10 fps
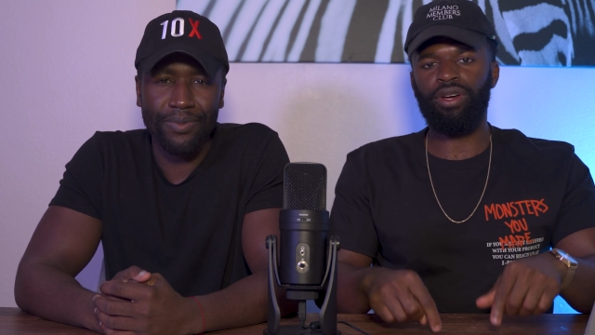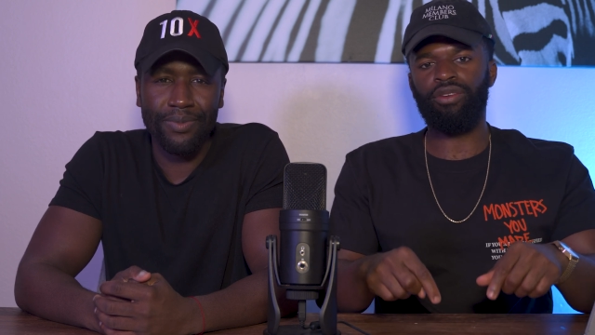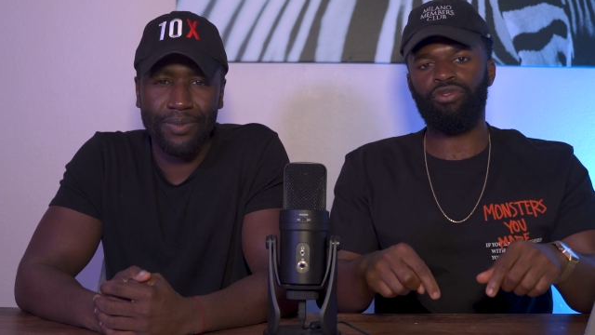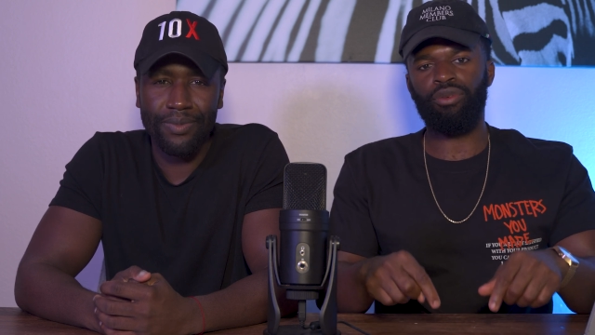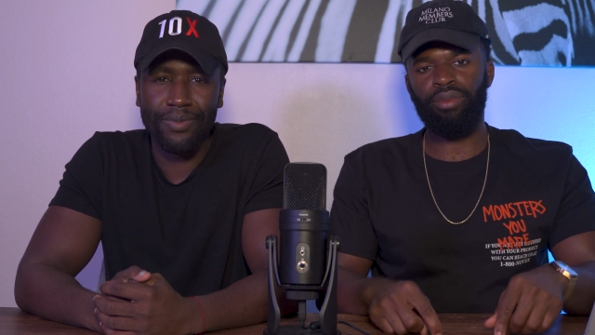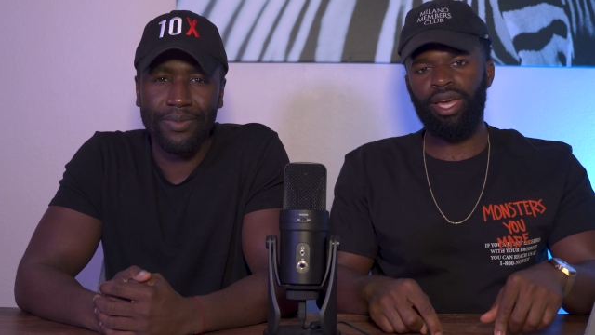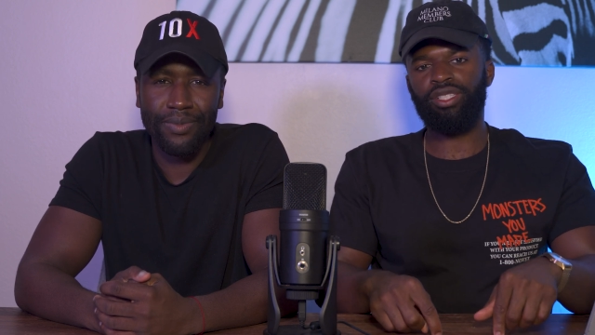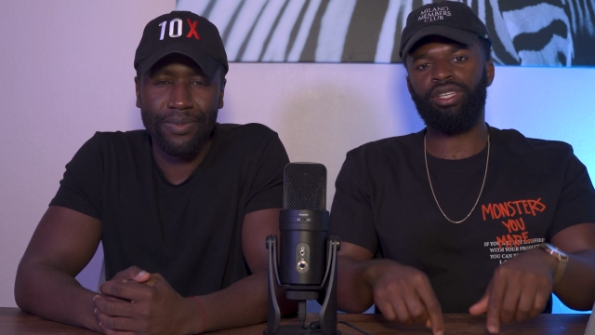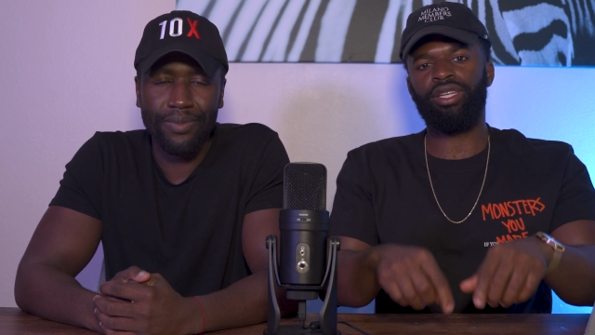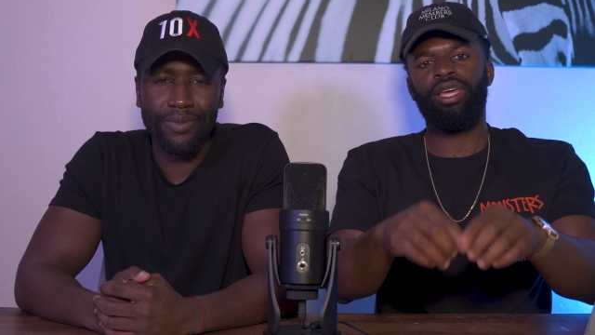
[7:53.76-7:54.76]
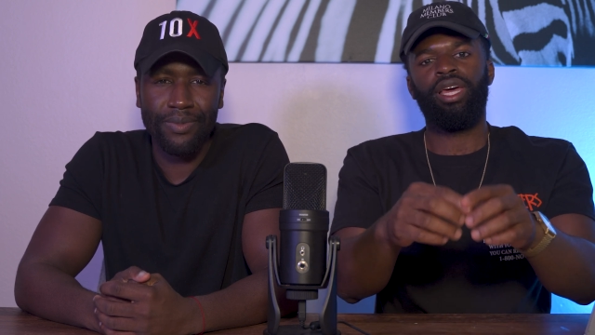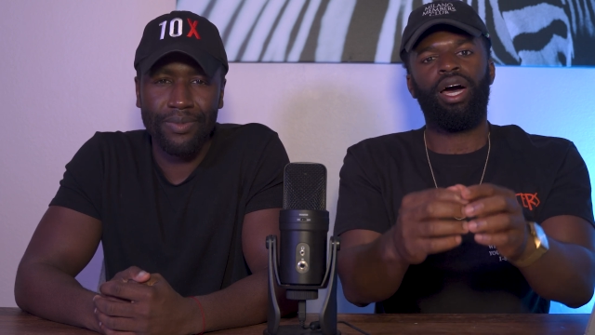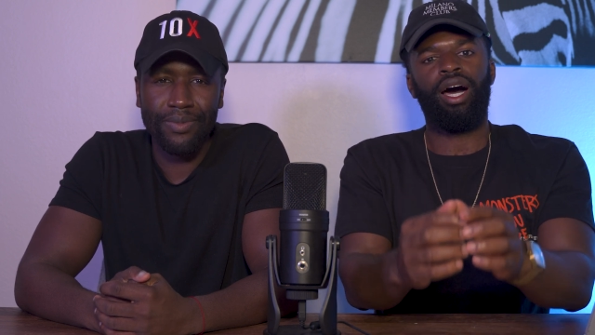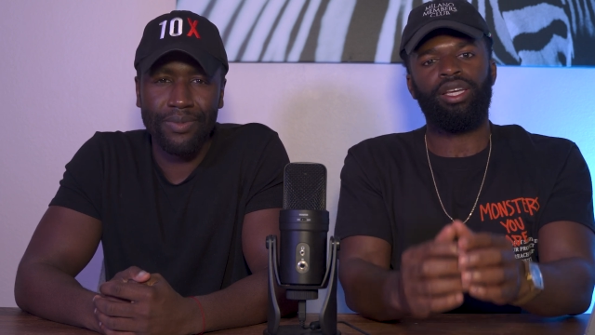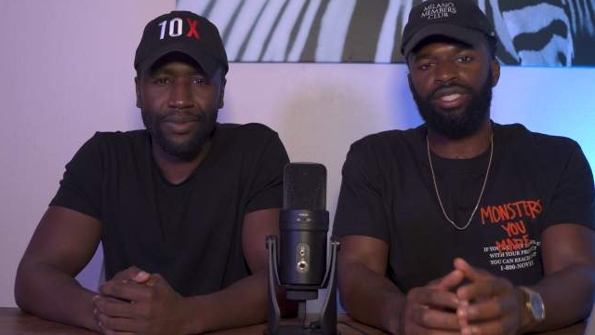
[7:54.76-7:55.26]
Speaker 1: information,
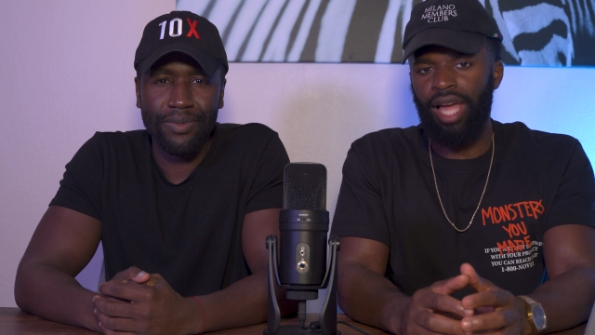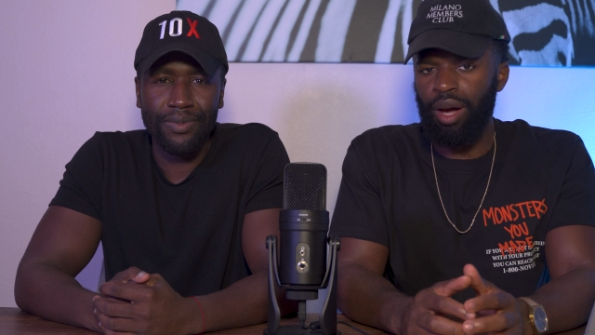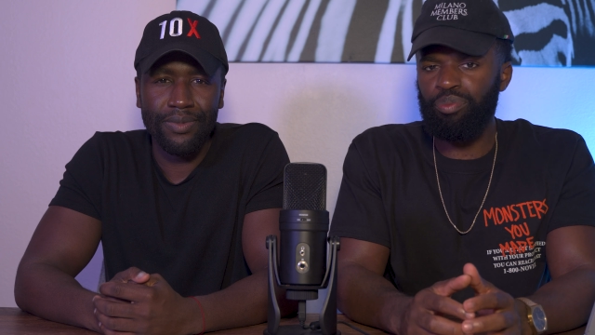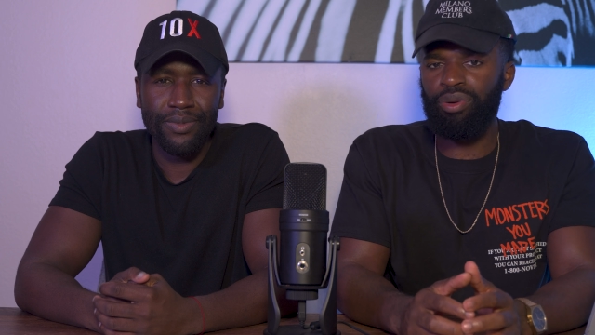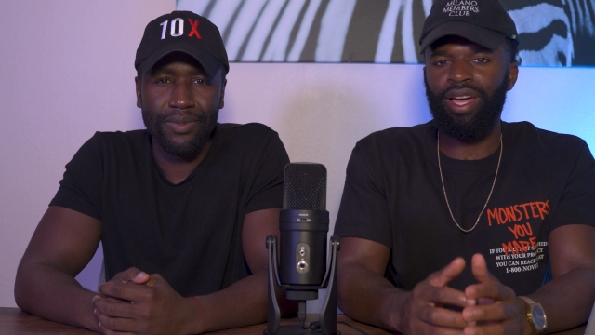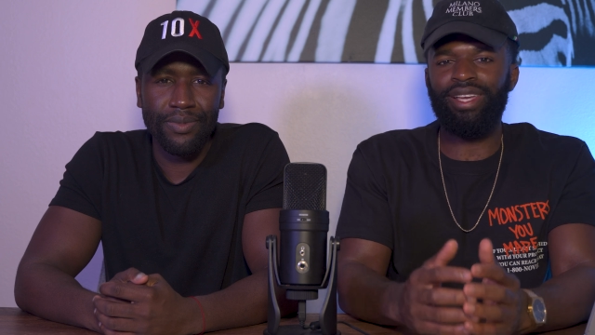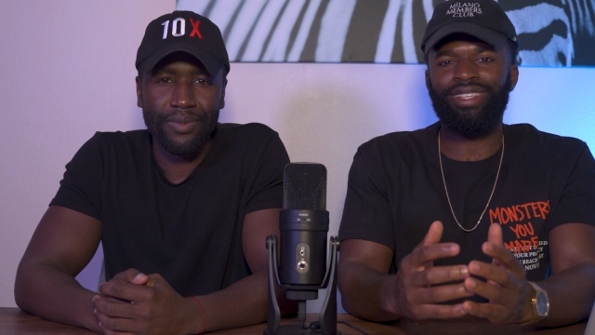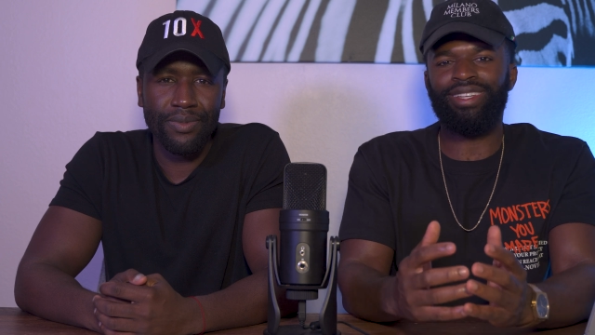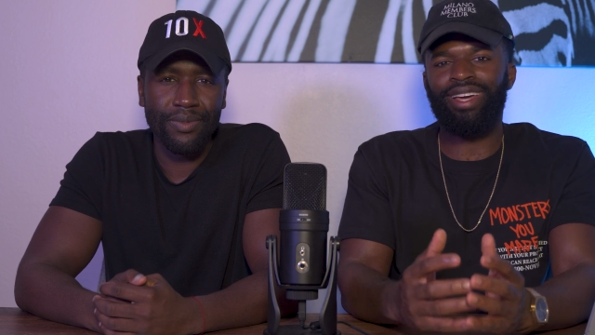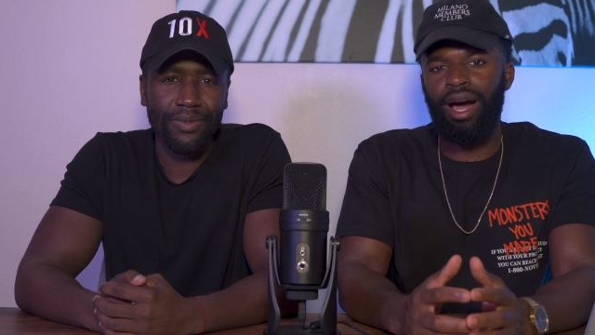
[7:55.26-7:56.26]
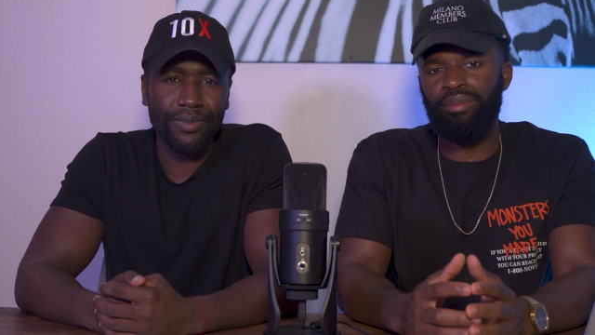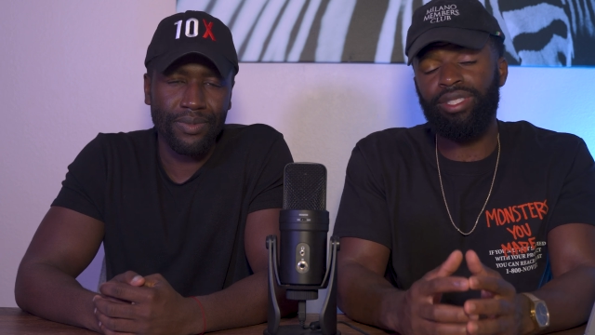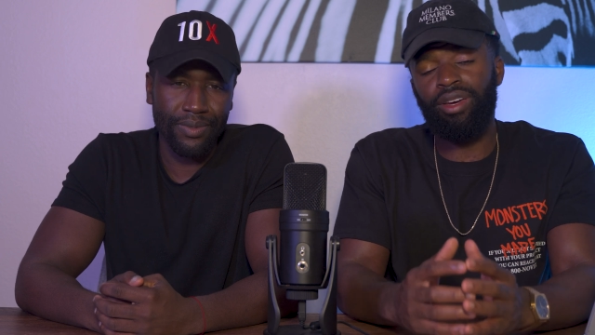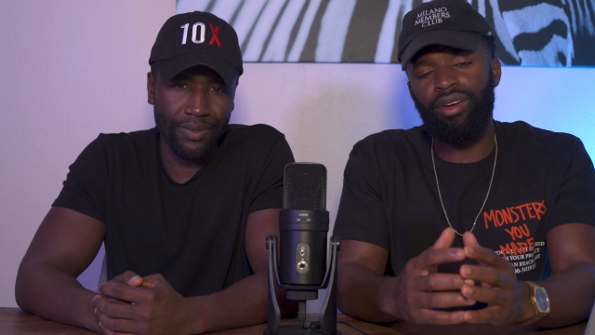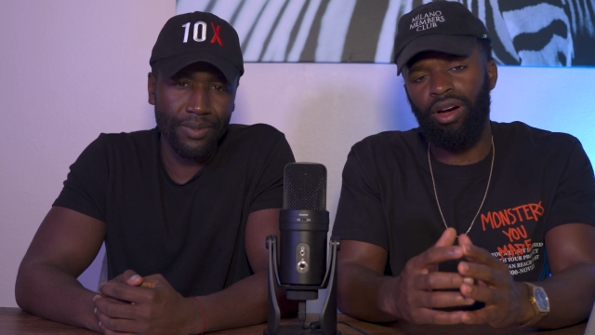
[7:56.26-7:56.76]
uh, stock plays and
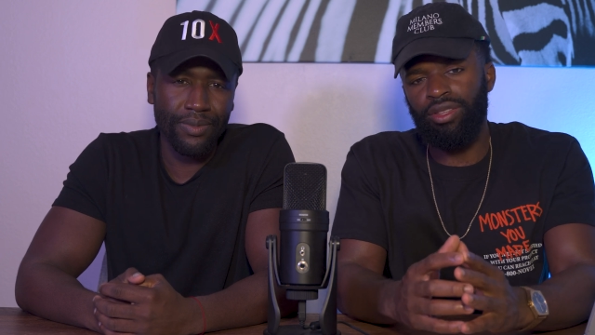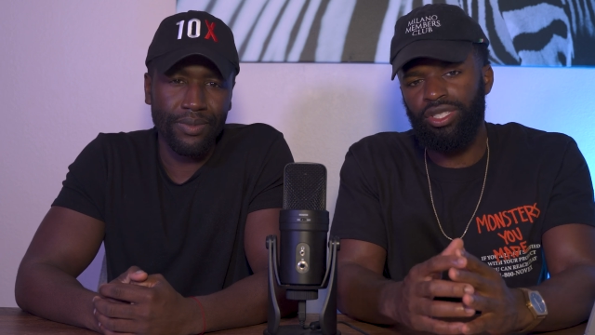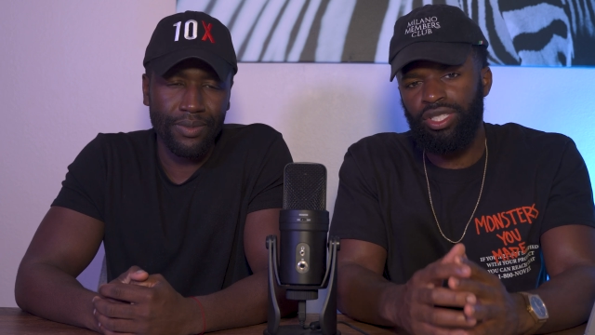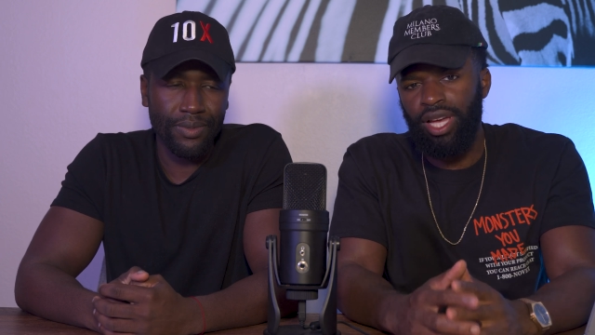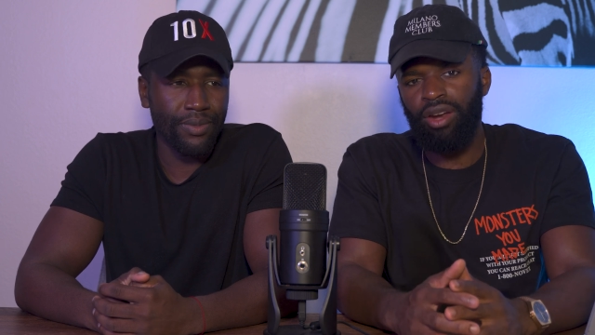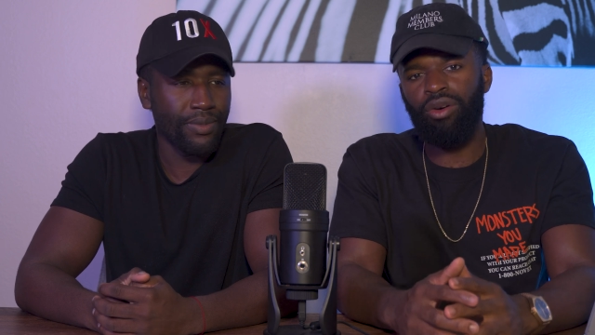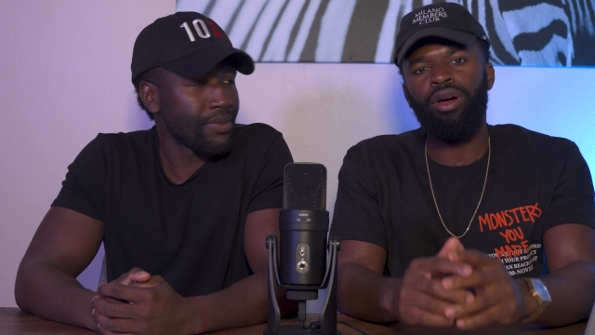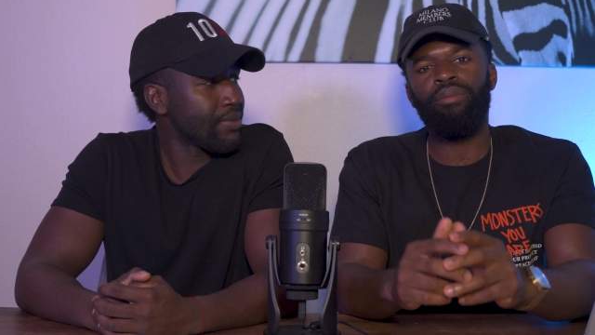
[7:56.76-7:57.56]
commentary on this channel.